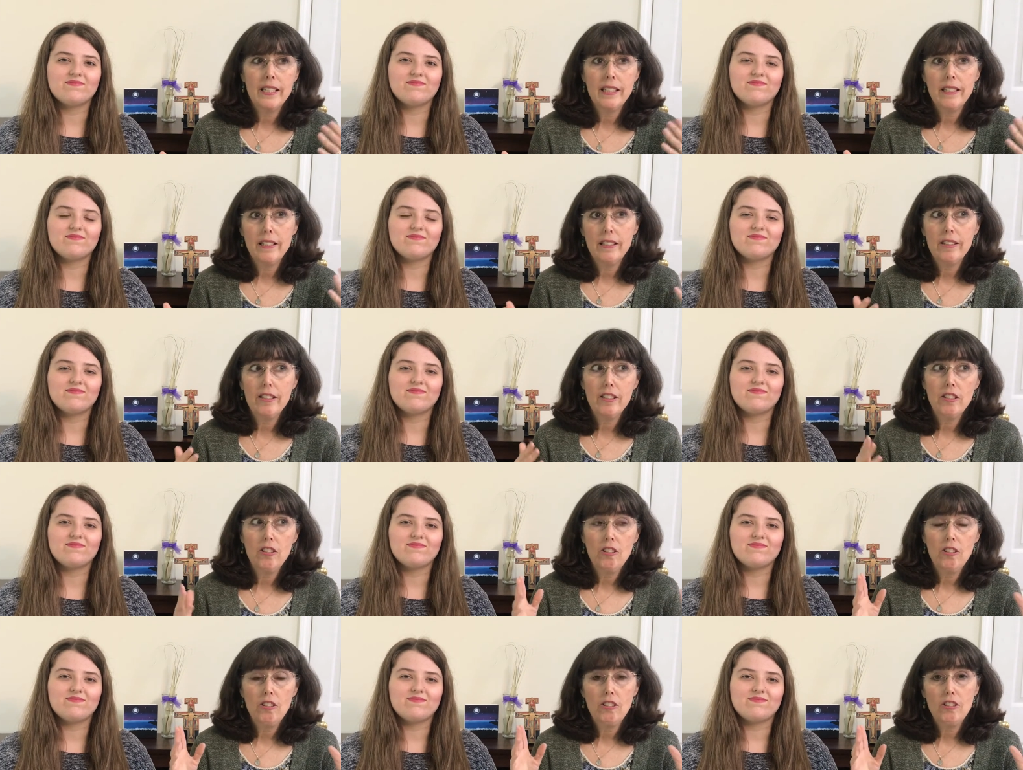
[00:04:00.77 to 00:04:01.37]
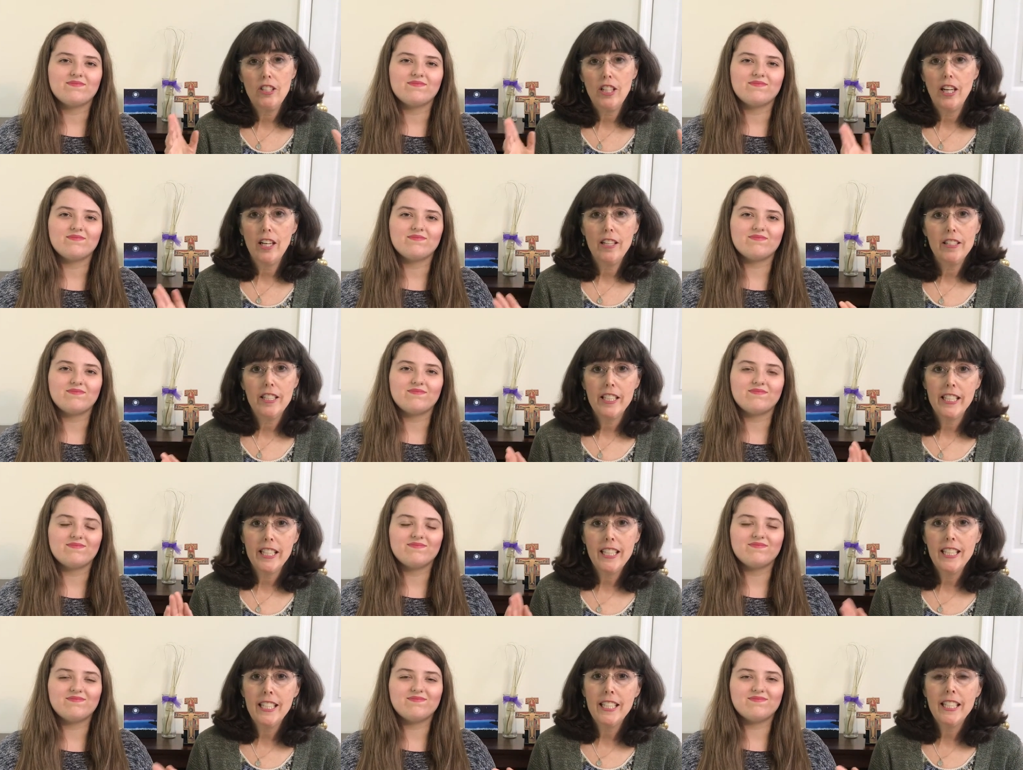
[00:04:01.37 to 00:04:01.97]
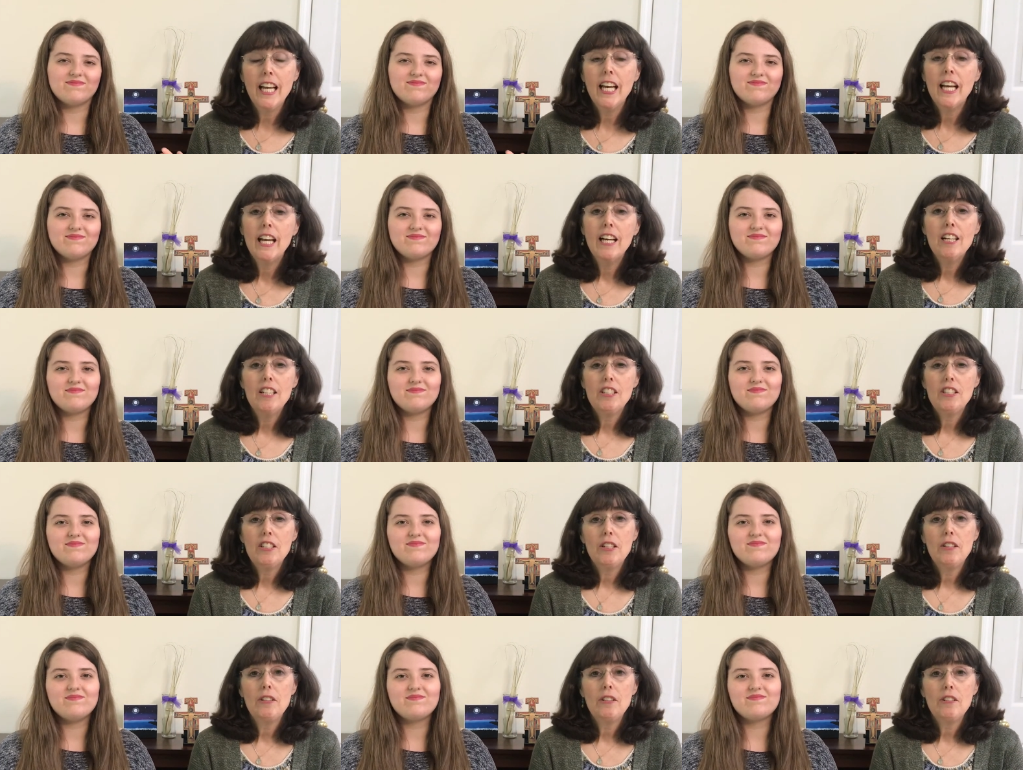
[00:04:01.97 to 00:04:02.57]
Speaker 1: and a little daunting.
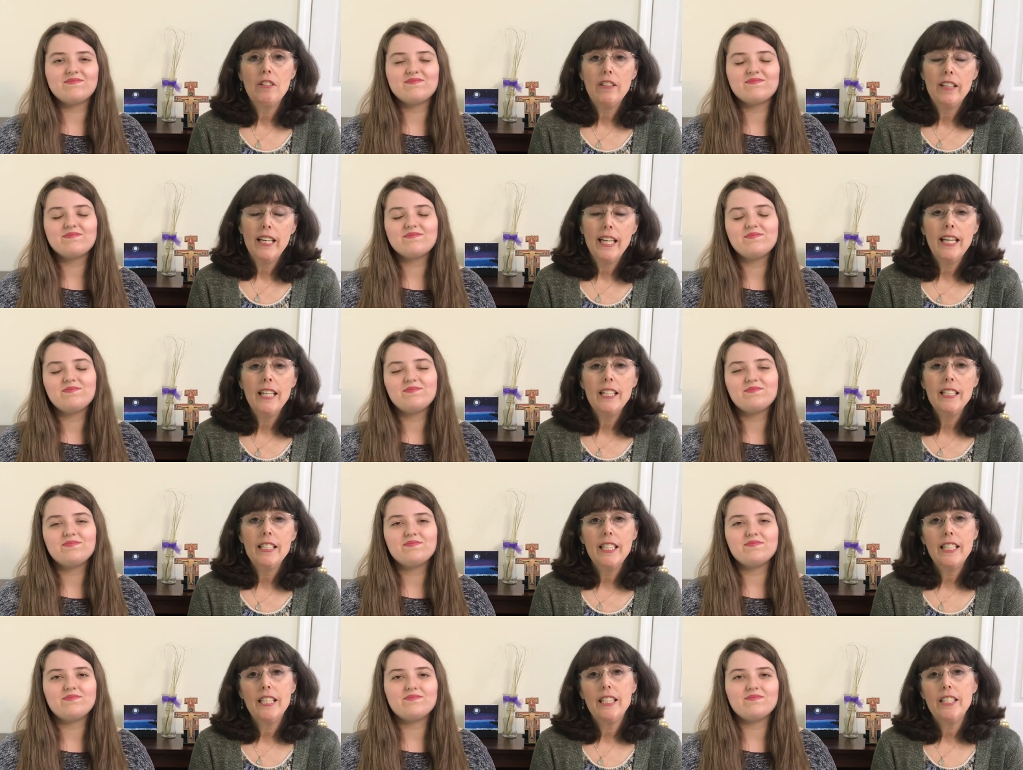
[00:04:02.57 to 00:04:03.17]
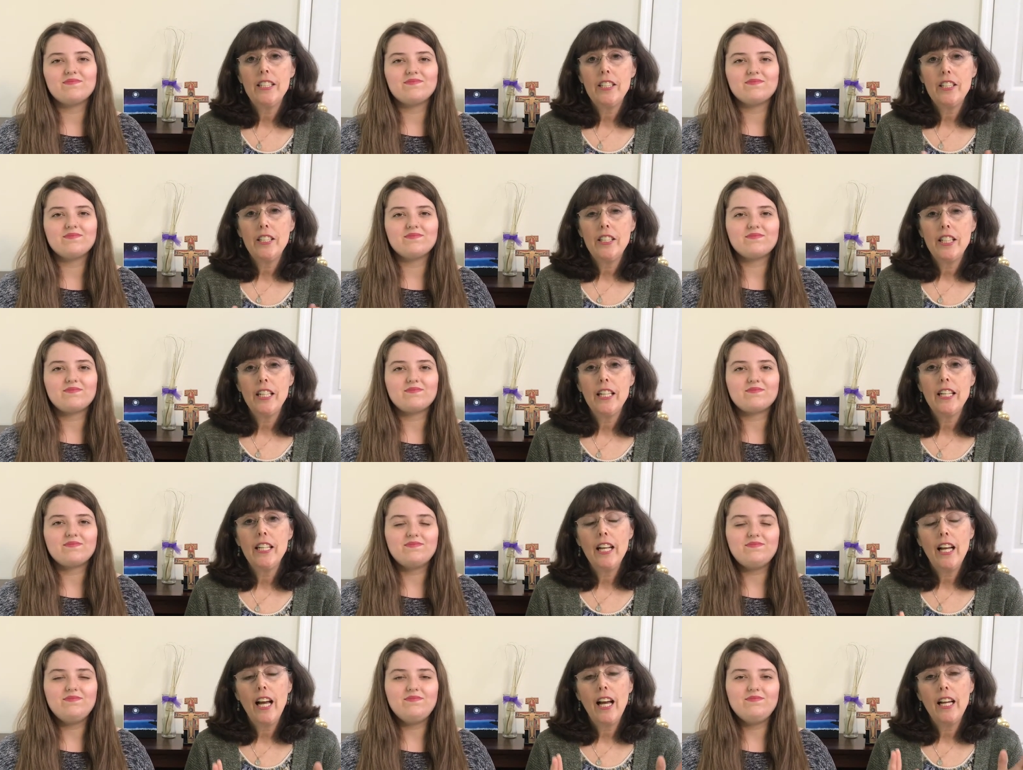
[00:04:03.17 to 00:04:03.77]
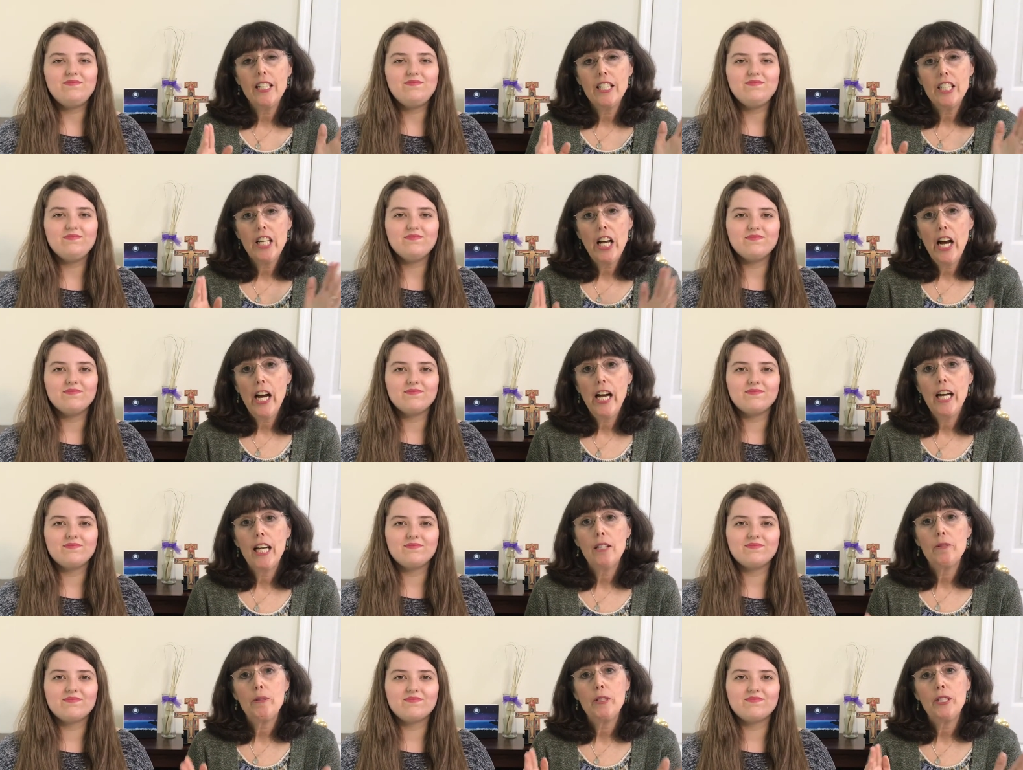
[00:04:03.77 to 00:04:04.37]
So Lent is a good
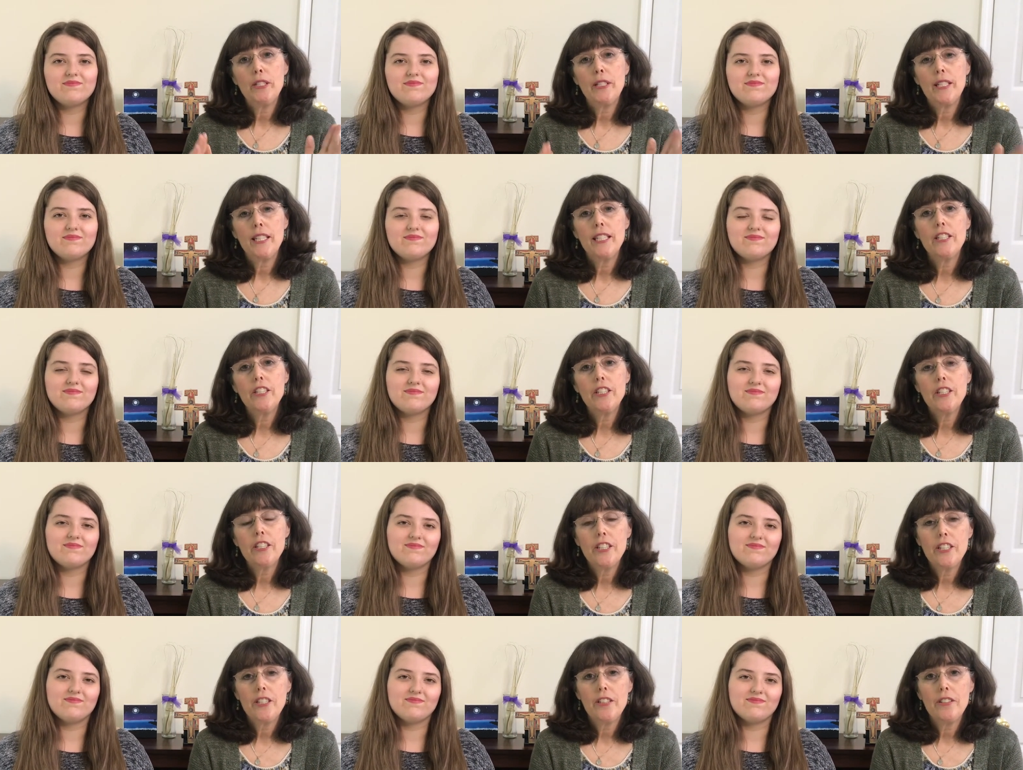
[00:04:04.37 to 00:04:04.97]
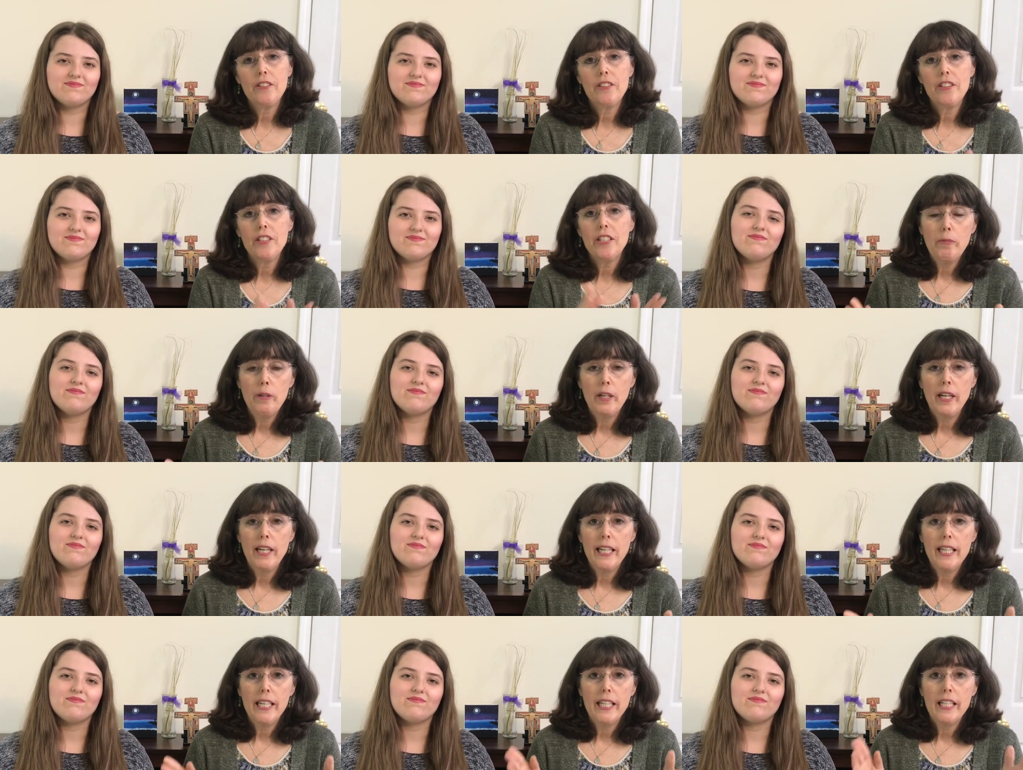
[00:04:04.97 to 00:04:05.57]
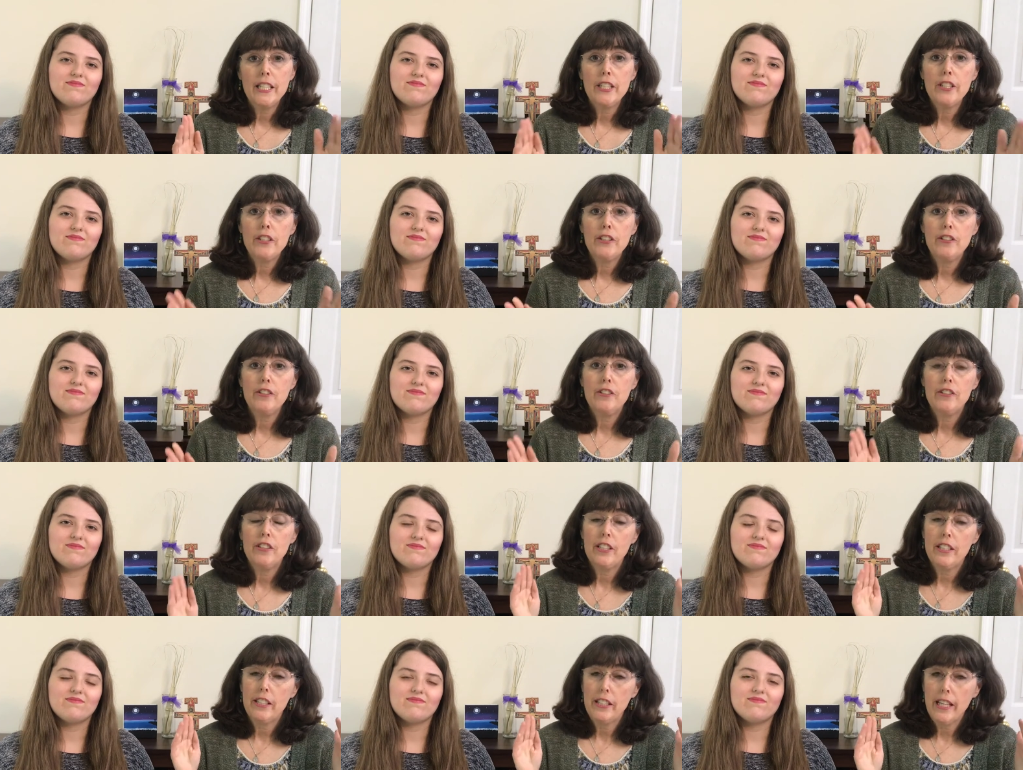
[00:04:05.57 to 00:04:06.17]
time to introduce praying
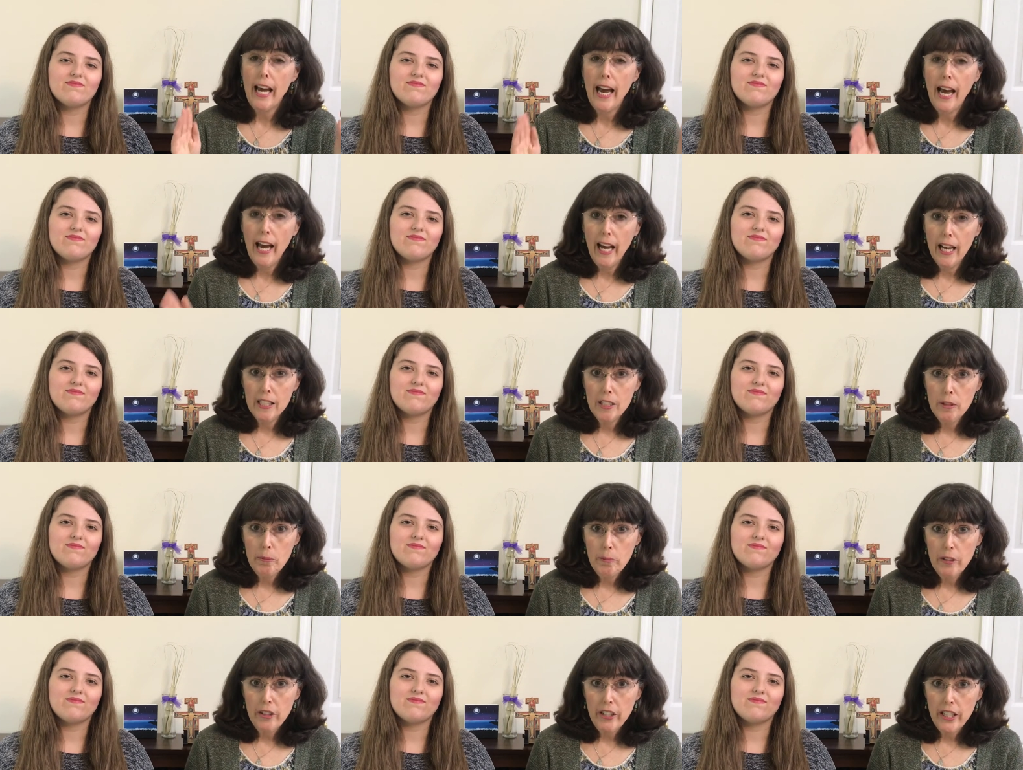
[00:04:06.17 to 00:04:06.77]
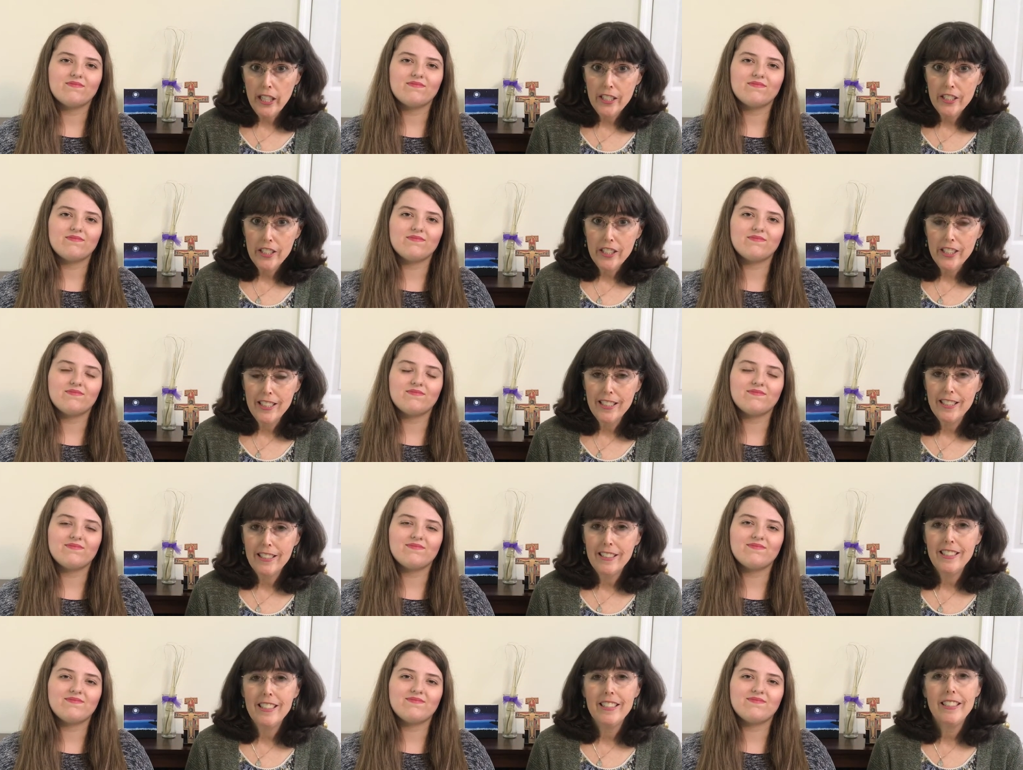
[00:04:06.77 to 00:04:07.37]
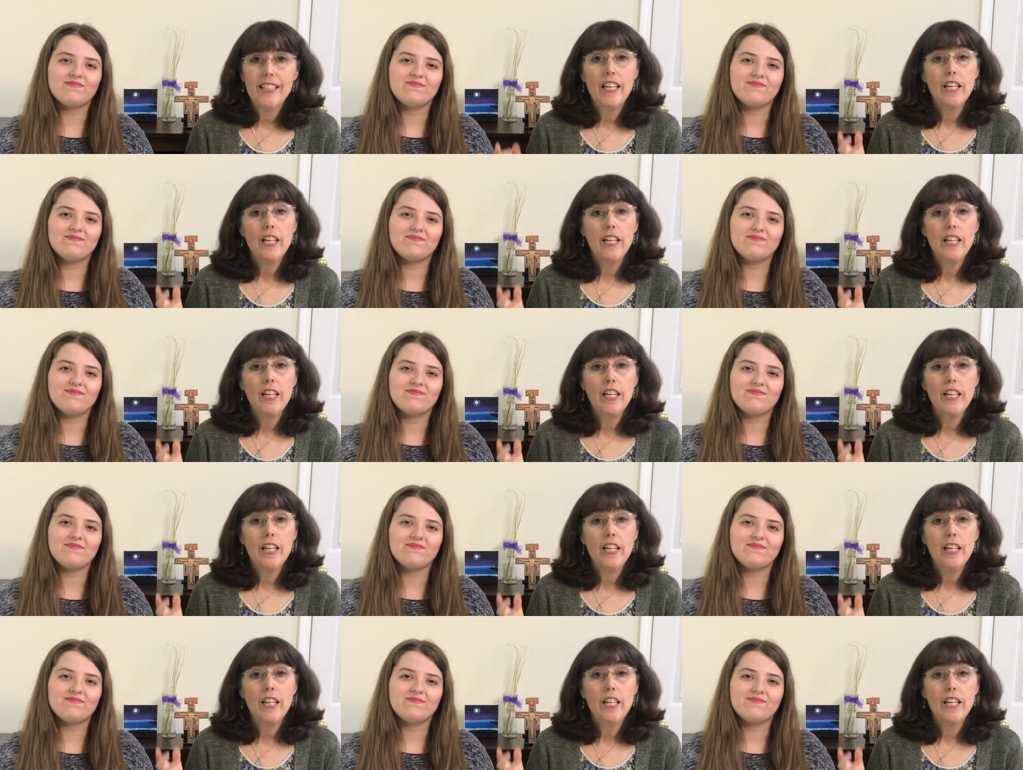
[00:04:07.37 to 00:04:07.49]
using aspirations.